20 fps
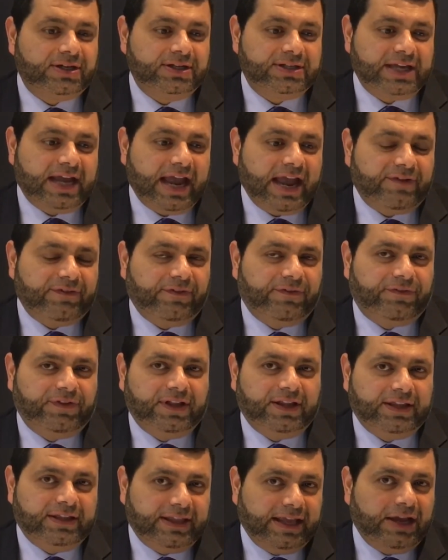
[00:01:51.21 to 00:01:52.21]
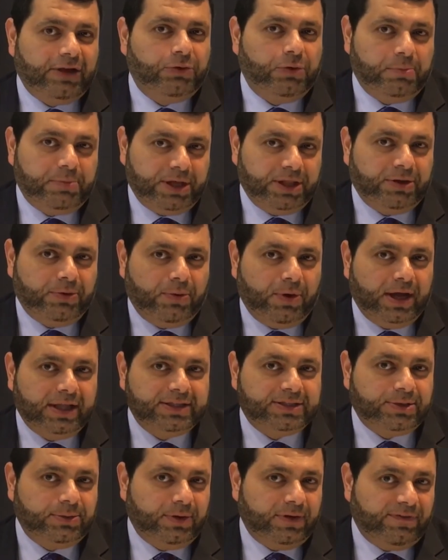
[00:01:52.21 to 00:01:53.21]
because I have a feeling they will be the
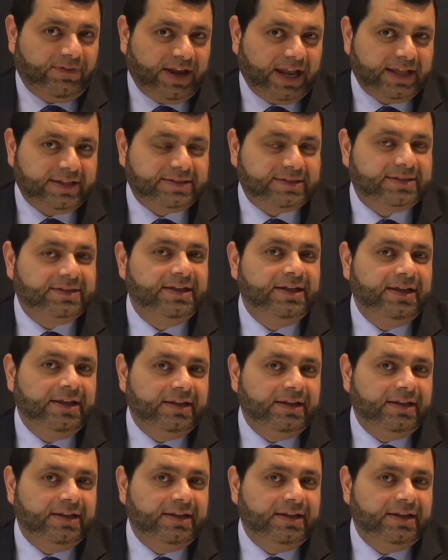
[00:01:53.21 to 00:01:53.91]
ones who advance